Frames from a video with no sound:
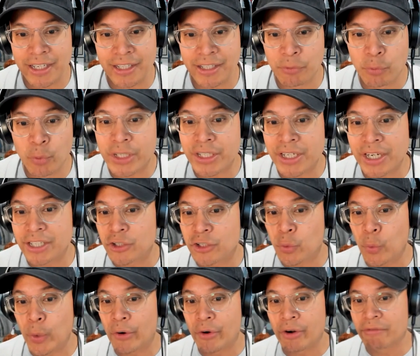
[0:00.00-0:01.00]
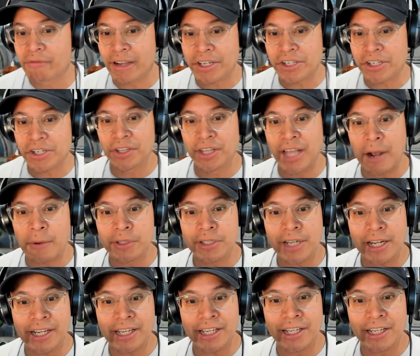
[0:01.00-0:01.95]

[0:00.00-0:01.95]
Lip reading: wasn't a Twitter invention. That was like